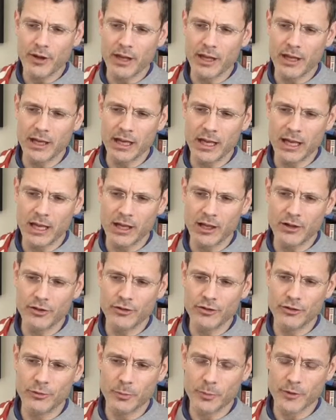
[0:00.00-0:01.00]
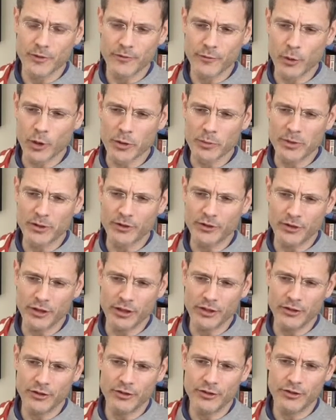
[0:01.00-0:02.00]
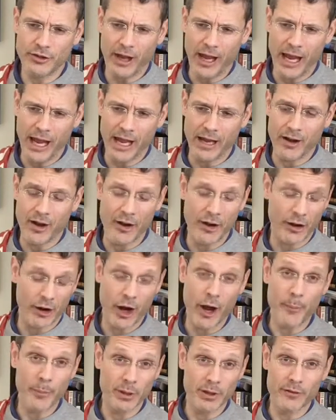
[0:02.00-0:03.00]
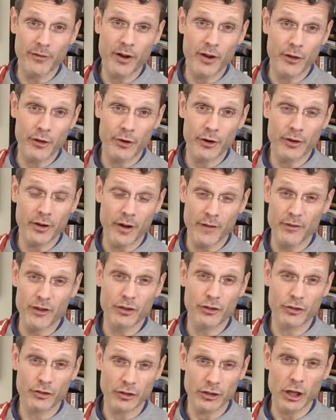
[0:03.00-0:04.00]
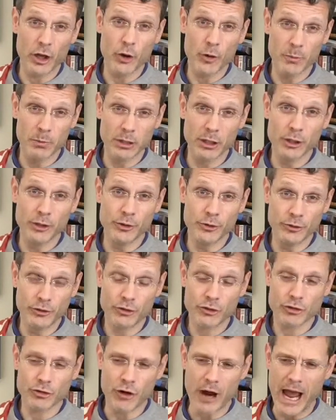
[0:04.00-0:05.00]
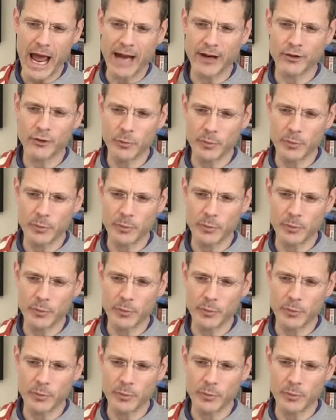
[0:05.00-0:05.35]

in his performances and on a couple of other of the slow blues tracks,